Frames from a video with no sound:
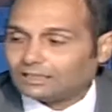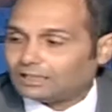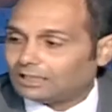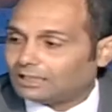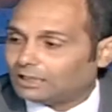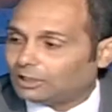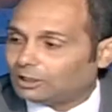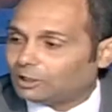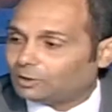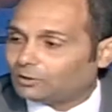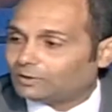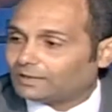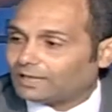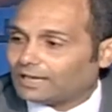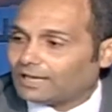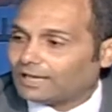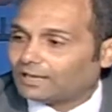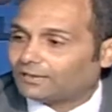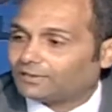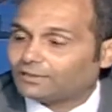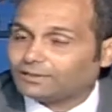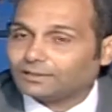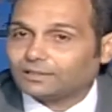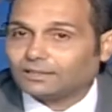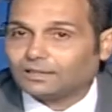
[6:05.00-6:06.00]
look
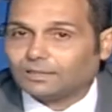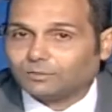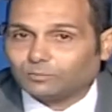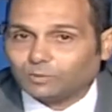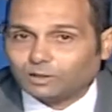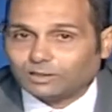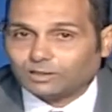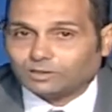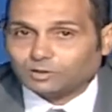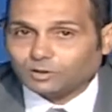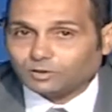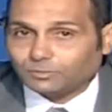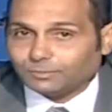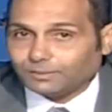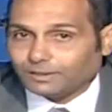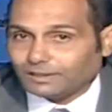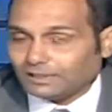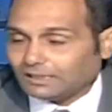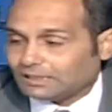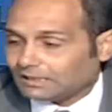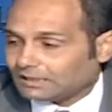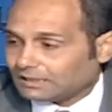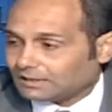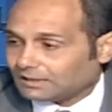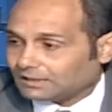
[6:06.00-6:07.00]
at the monitor,
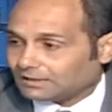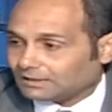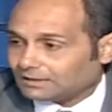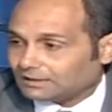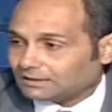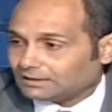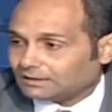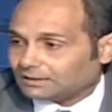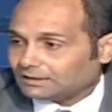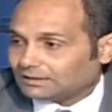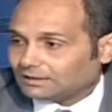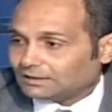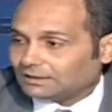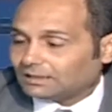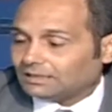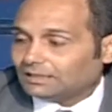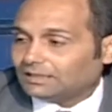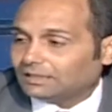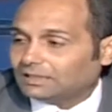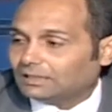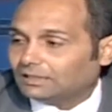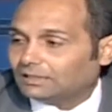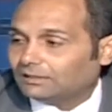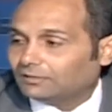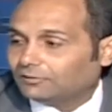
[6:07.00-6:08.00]
please,
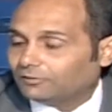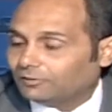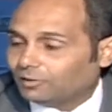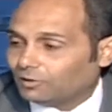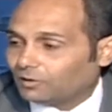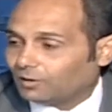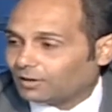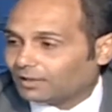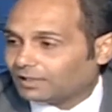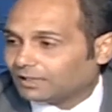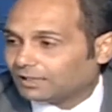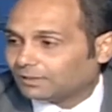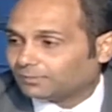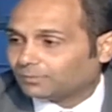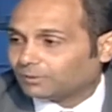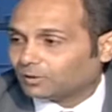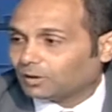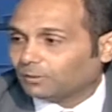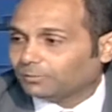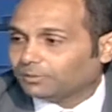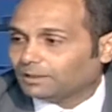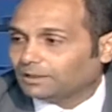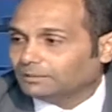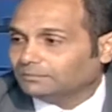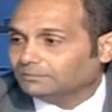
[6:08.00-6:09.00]
for this
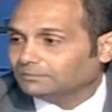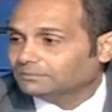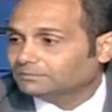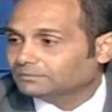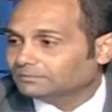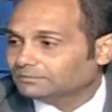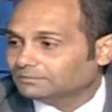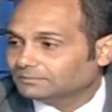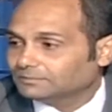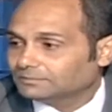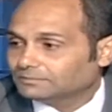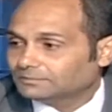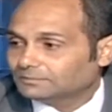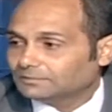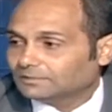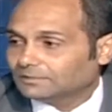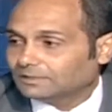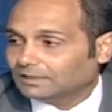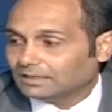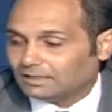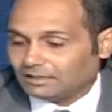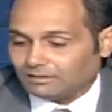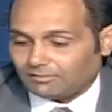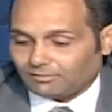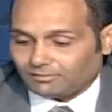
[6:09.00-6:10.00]
problem.
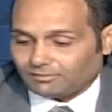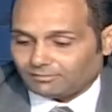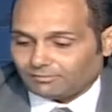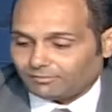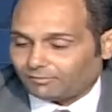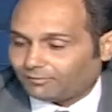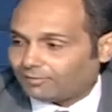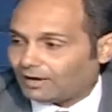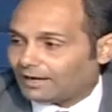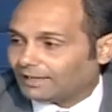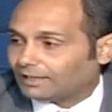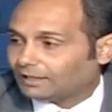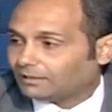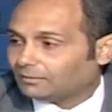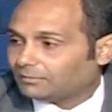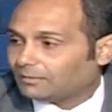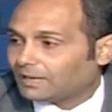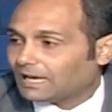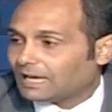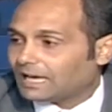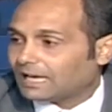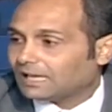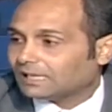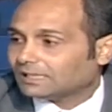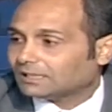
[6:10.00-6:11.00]
Find the
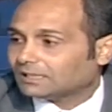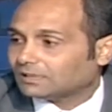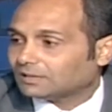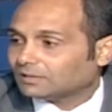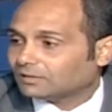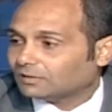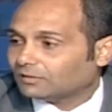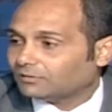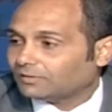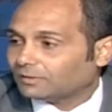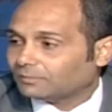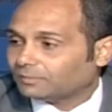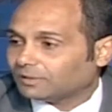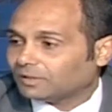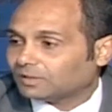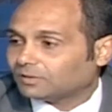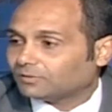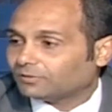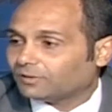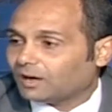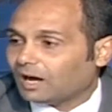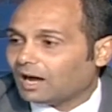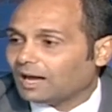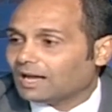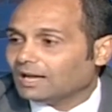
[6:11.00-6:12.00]
mass of a piece
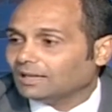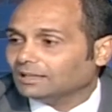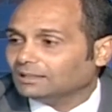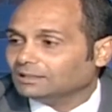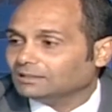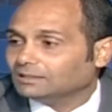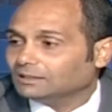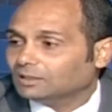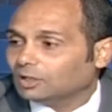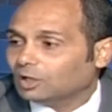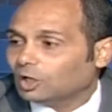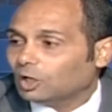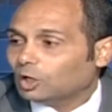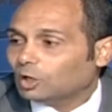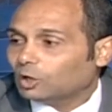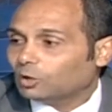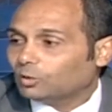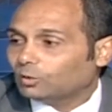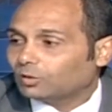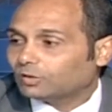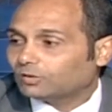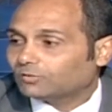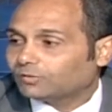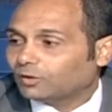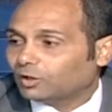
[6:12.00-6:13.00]
of iron
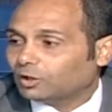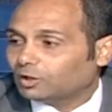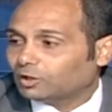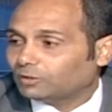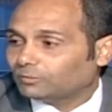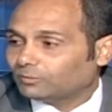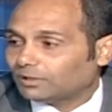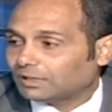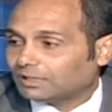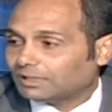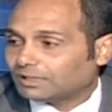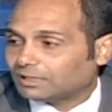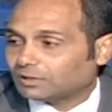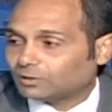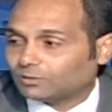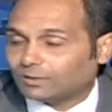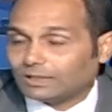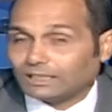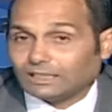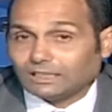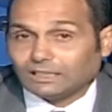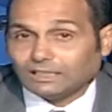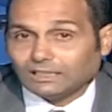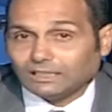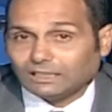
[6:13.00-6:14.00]
whose volume is
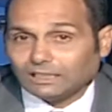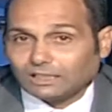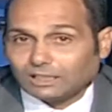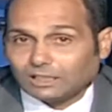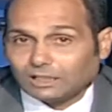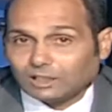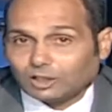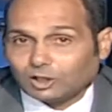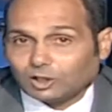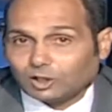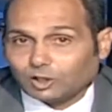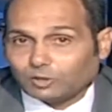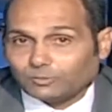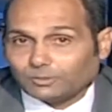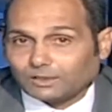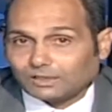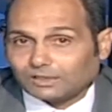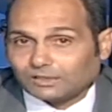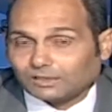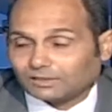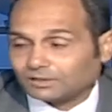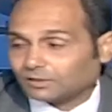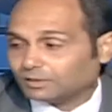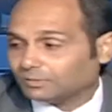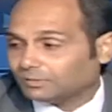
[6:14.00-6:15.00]
20 cubic
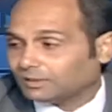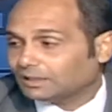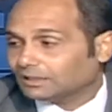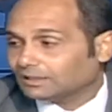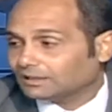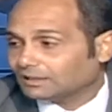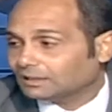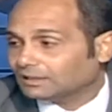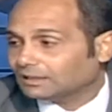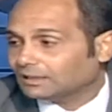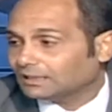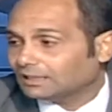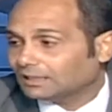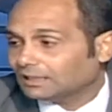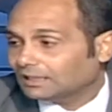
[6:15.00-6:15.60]
centimeter.